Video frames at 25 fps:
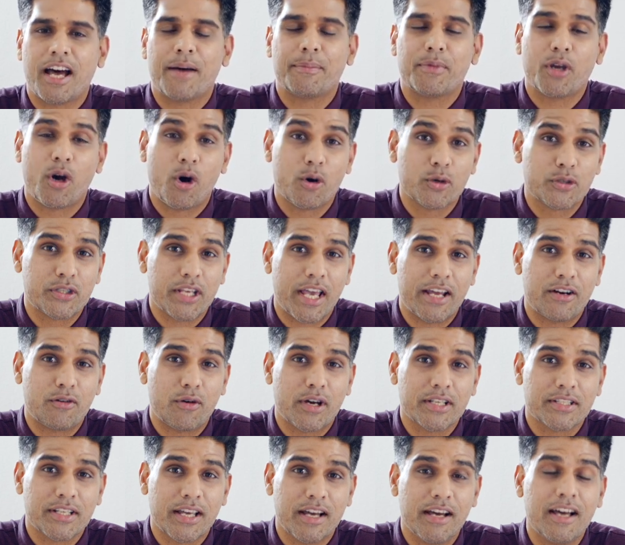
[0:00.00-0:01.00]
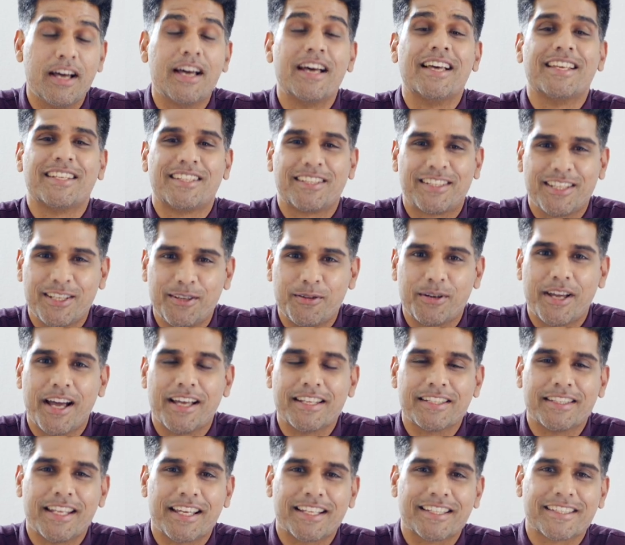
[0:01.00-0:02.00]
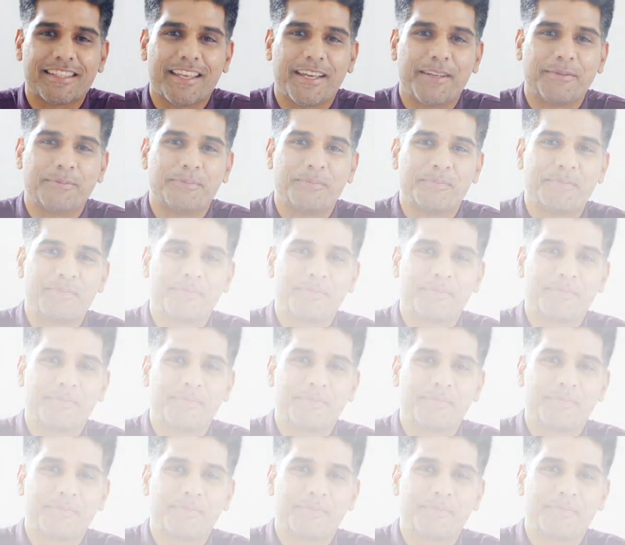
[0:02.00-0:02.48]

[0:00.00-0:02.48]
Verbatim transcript: I'm your host, Zain Raza. See you guys next time.